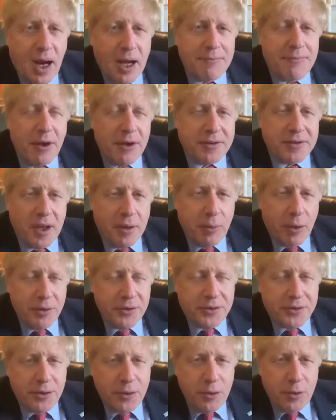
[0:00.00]
Hi folks, I
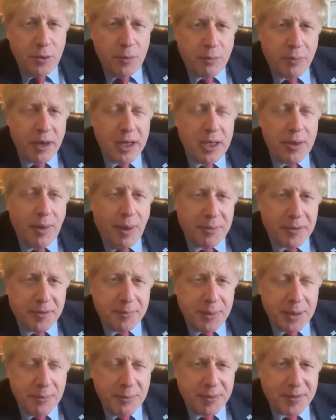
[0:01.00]
want to bring you up to
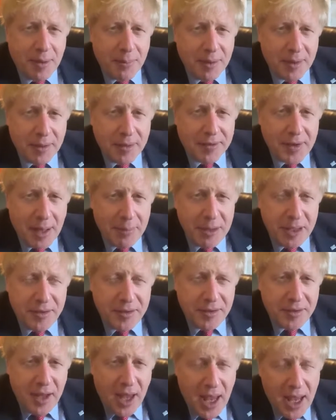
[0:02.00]
speed with something that's
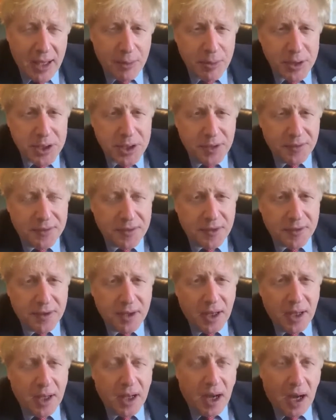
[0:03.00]
happening today, which is that
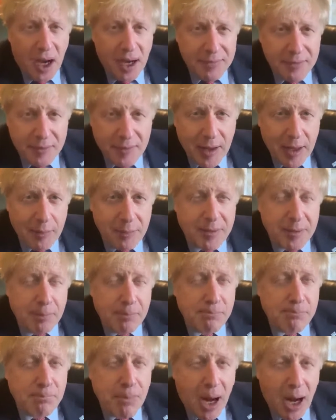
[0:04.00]
I've developed
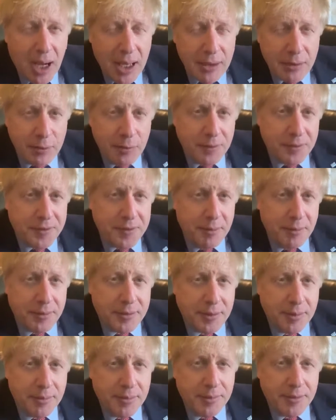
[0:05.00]
mild
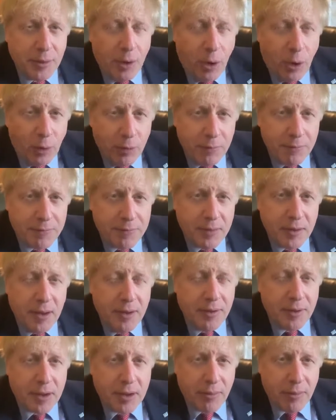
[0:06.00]
symptoms of
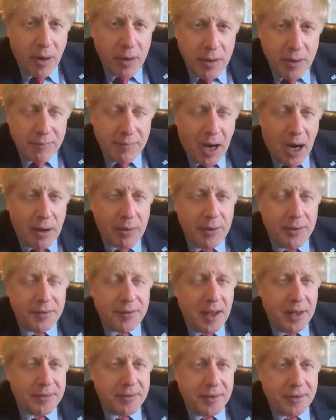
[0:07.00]
the
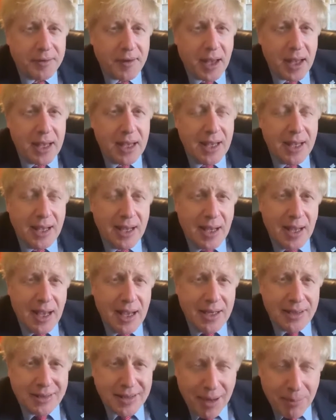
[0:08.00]
coronavirus, that's to say
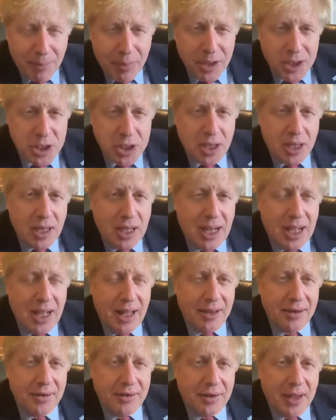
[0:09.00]
a temperature
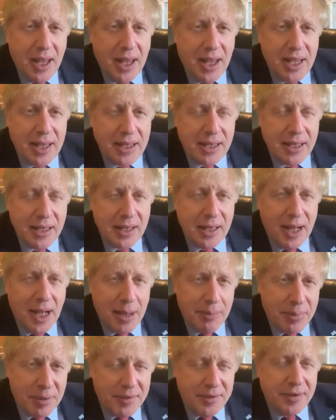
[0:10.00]
and a
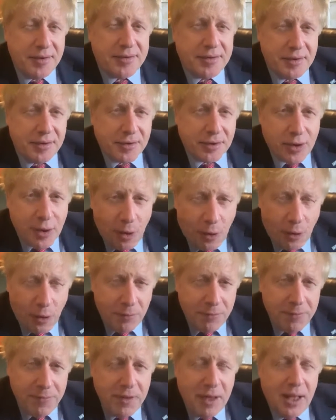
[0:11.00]
persistent
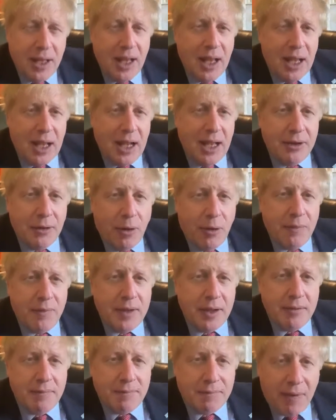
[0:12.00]
cough. And on
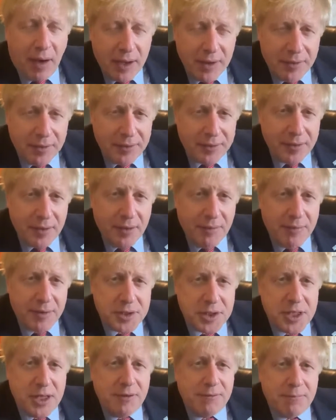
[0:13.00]
the advice of the
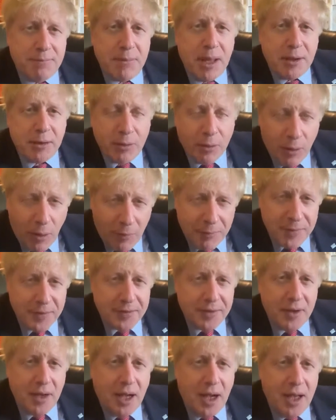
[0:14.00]
chief medical
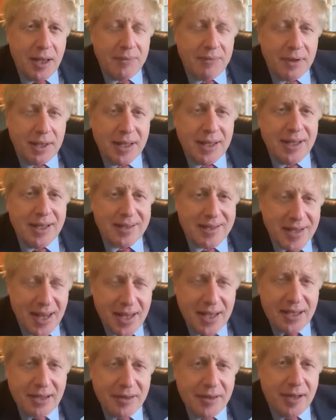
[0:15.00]
officer, I've
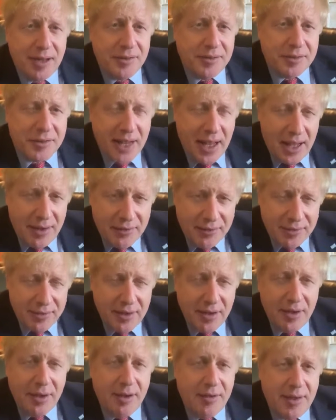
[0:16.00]
taken a
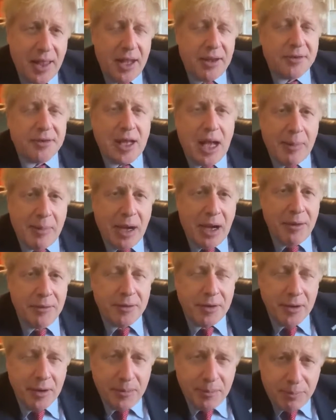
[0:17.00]
test that has come
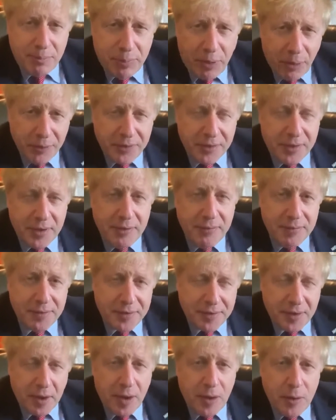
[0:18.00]
out positive.
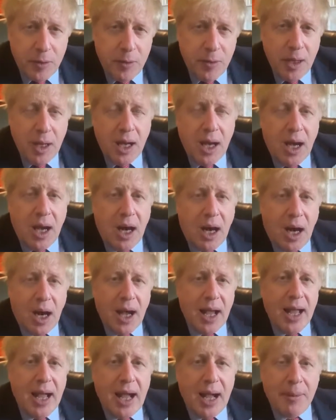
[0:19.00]
So
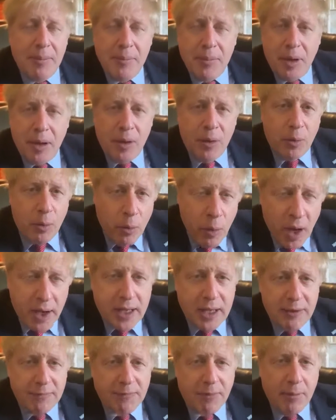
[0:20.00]
I am
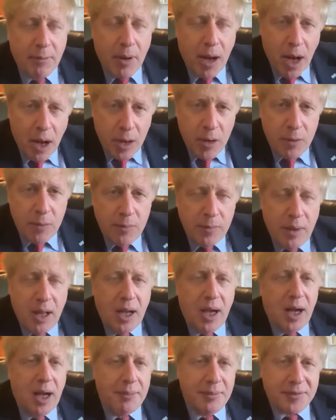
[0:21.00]
working from home,
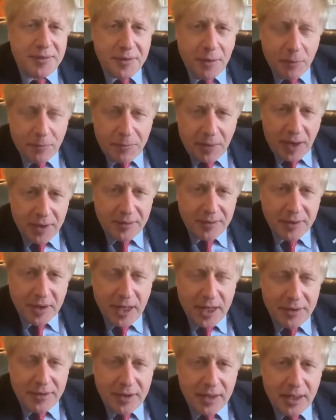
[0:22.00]
I'm
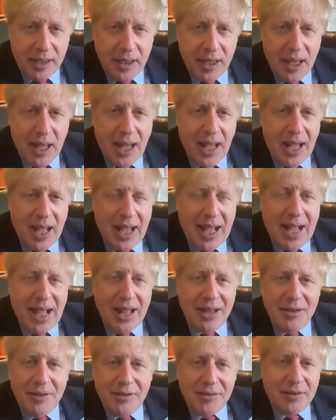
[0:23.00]
self-isolating,
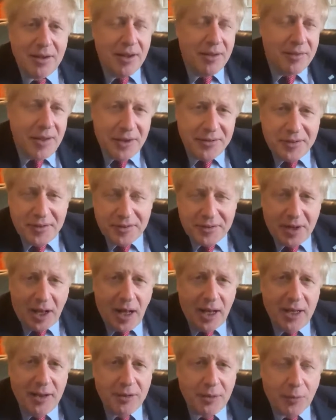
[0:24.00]
and that's
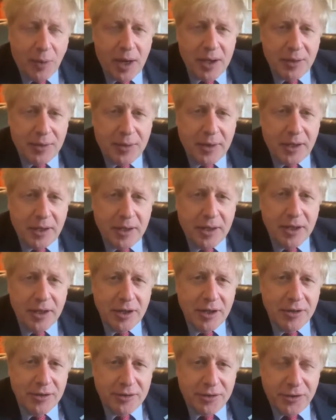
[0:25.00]
entirely the right thing
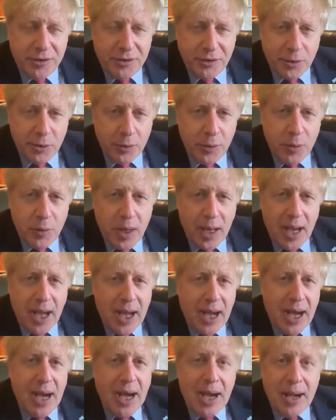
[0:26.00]
to do.
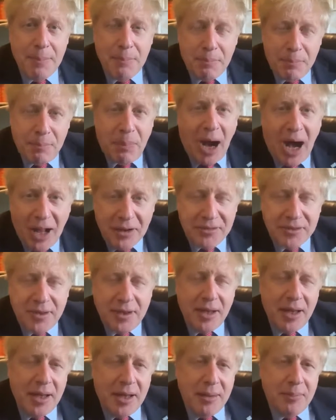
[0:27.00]
But